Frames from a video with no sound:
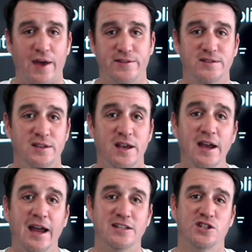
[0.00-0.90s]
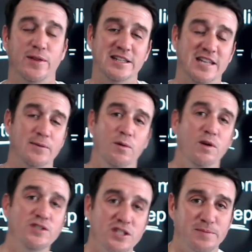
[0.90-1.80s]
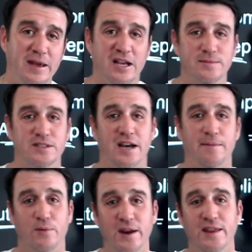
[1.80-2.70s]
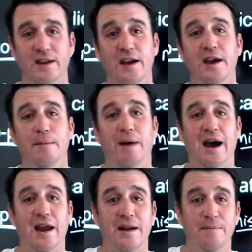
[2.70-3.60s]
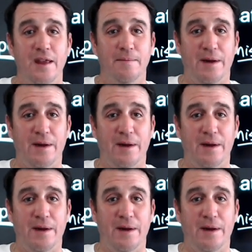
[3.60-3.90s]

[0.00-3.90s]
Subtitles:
breaths. And so they said, well, we'll just make them stop breathing by